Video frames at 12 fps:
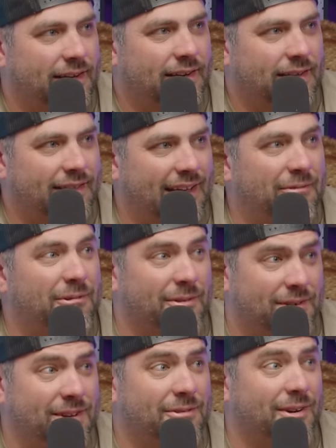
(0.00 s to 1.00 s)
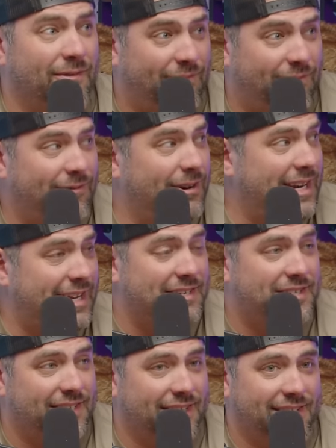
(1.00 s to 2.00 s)
they were doing freaky
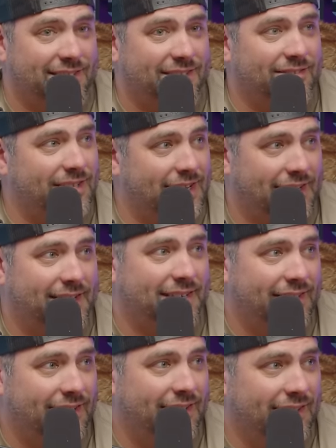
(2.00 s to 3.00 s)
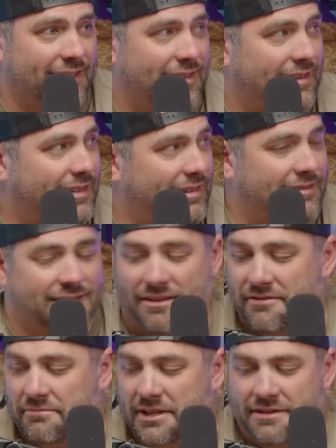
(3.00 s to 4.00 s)
shit. Yeah. So like, you're
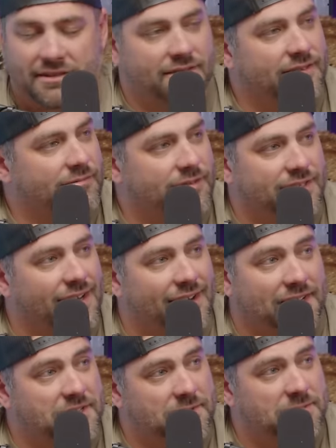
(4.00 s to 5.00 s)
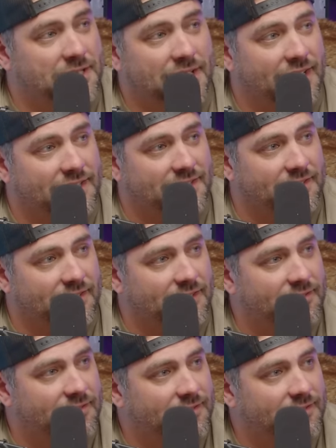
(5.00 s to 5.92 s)
telling me that it's not Egyptian kissing though?